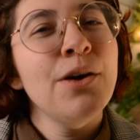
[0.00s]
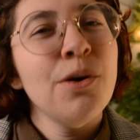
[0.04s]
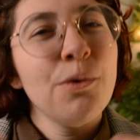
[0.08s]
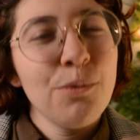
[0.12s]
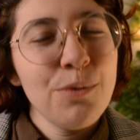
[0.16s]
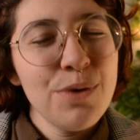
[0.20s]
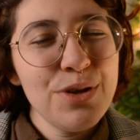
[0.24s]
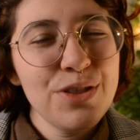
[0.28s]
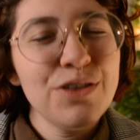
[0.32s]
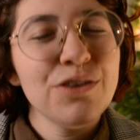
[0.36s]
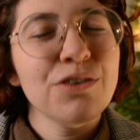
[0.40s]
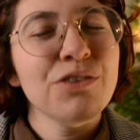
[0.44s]

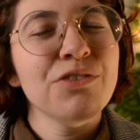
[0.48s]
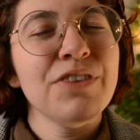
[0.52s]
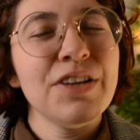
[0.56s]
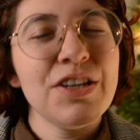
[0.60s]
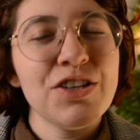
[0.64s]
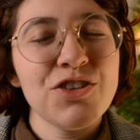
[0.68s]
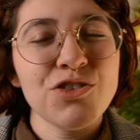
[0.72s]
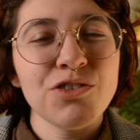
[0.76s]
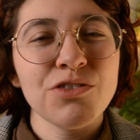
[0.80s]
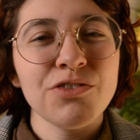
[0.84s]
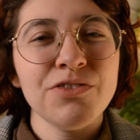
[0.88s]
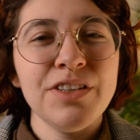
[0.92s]
with your
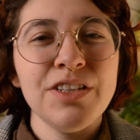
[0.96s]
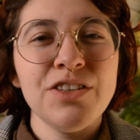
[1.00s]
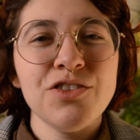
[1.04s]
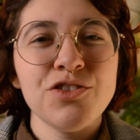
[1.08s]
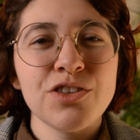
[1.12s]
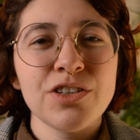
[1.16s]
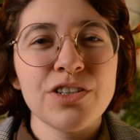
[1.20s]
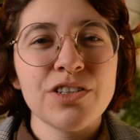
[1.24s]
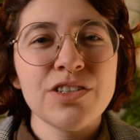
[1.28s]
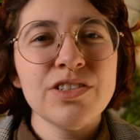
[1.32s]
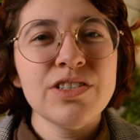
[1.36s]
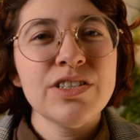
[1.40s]
facial
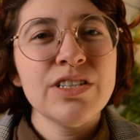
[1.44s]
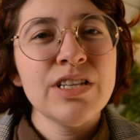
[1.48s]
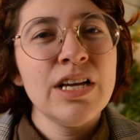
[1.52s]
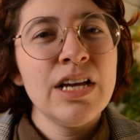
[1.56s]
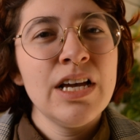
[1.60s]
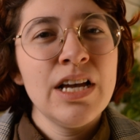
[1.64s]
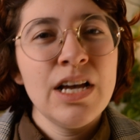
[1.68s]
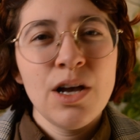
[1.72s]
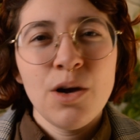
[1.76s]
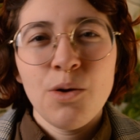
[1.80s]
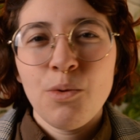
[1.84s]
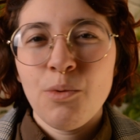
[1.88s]
features,
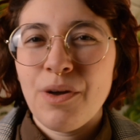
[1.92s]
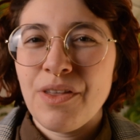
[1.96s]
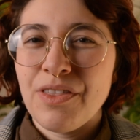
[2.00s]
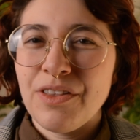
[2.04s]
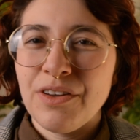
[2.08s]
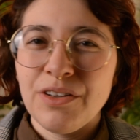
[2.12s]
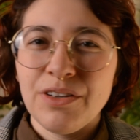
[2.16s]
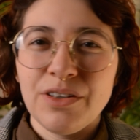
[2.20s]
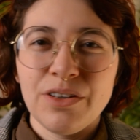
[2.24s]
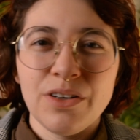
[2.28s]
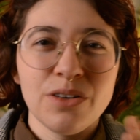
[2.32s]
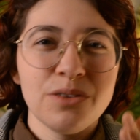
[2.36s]
whether
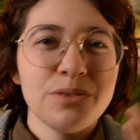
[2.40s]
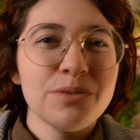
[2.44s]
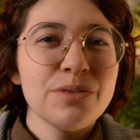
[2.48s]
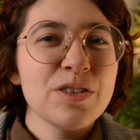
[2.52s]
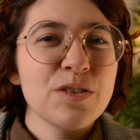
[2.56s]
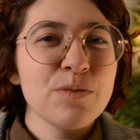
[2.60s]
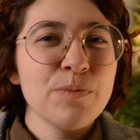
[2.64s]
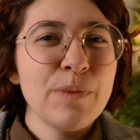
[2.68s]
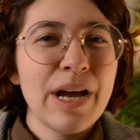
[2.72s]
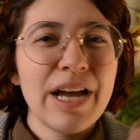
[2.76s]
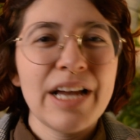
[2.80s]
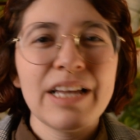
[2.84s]
you're
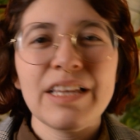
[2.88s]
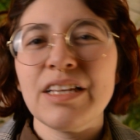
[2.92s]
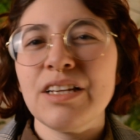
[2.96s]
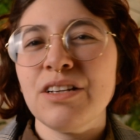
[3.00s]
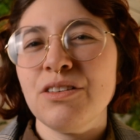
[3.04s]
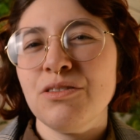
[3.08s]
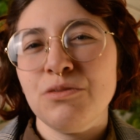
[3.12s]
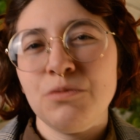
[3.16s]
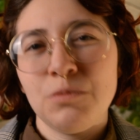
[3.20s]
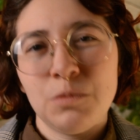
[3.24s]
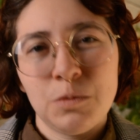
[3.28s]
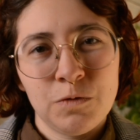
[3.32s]

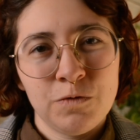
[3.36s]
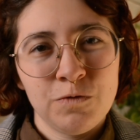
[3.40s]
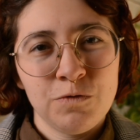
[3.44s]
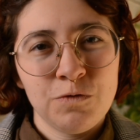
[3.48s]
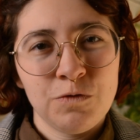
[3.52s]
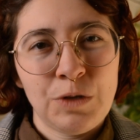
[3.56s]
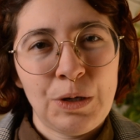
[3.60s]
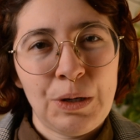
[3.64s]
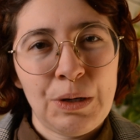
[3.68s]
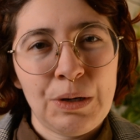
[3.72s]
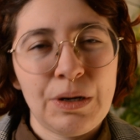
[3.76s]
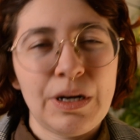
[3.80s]
smiling,
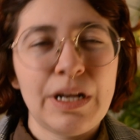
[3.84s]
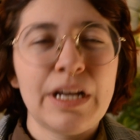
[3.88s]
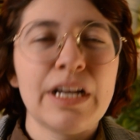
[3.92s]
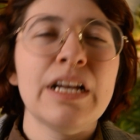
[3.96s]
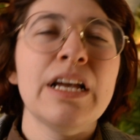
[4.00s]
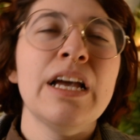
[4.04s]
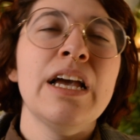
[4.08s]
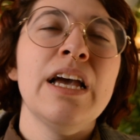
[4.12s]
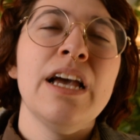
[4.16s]
frowning,